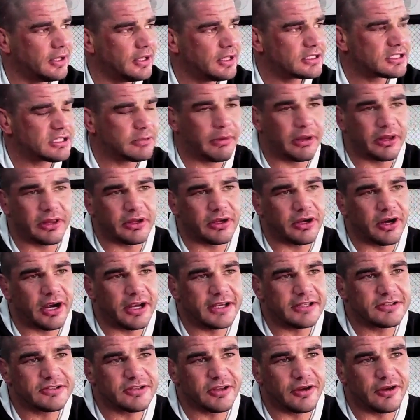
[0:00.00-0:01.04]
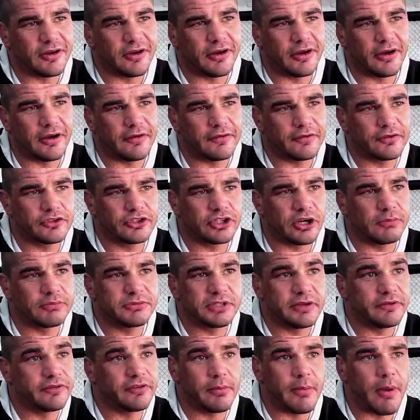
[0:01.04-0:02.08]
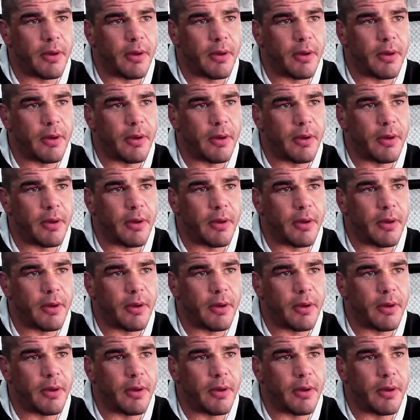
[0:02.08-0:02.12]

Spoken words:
some other guys have jumped in from